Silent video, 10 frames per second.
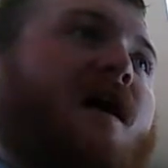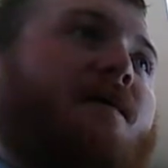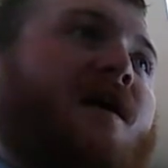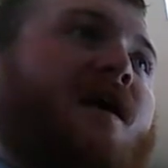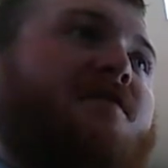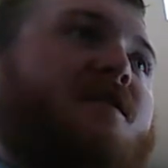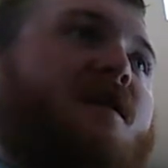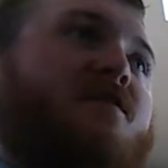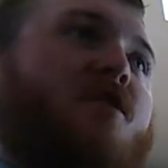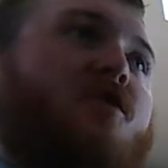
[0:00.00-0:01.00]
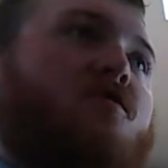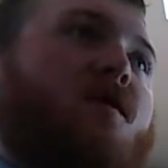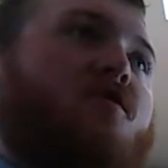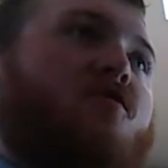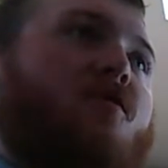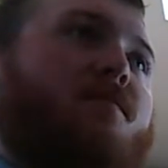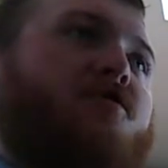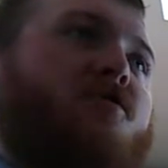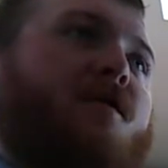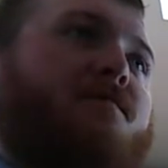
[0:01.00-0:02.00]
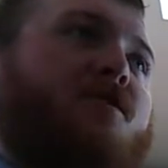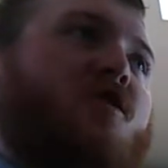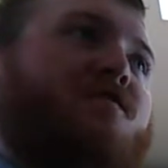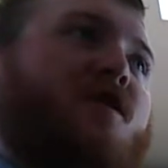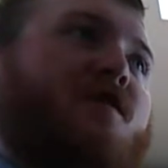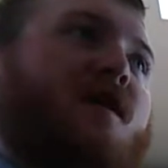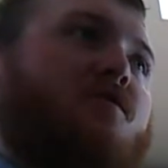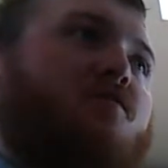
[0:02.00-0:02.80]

about half a dozen large American corporations are pitching for deals